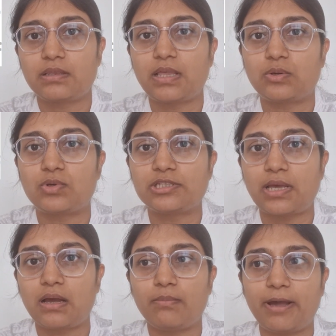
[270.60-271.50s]
that was
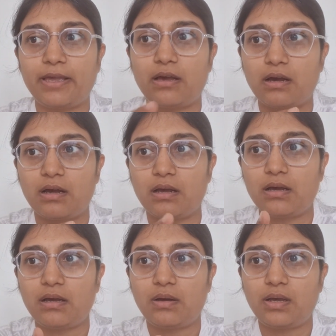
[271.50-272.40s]
sung by
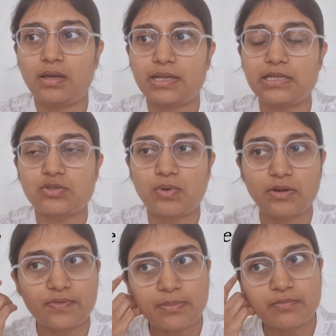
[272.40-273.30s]
at least
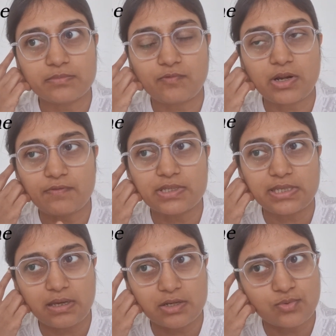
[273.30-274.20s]
one of the
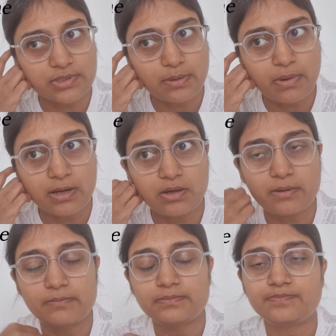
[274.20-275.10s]
singers was a monk.
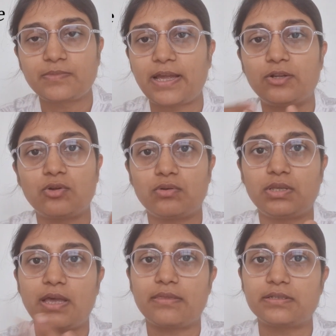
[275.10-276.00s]
I don't know
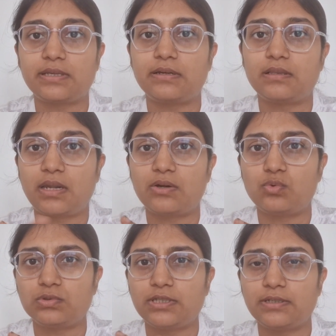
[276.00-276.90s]
the other singer. There are
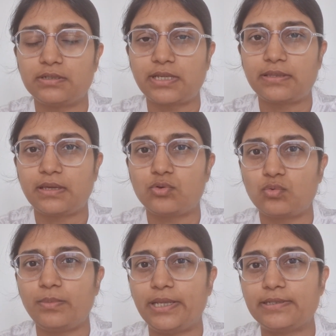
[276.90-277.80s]
2 singers, I think
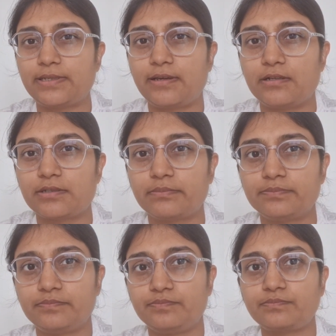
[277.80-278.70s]
2 main singers.
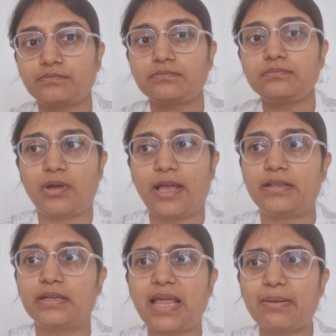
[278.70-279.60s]

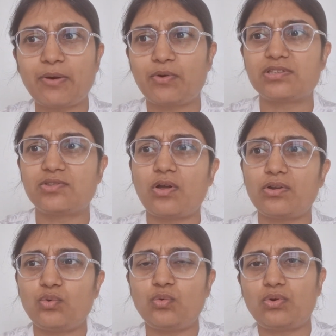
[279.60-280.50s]
At the time, I was
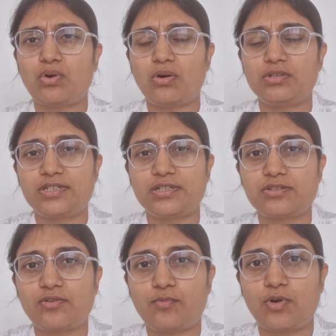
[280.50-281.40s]
not too
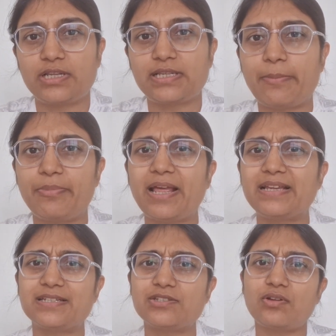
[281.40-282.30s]
conscious of what has happened.
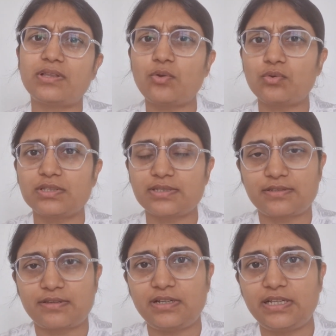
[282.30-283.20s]
I just thought that, oh, this
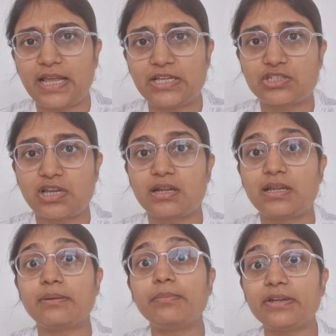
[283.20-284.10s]
is a really nice chant.
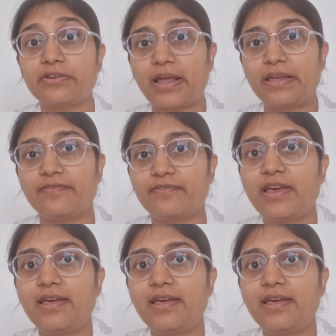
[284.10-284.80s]
Let me try if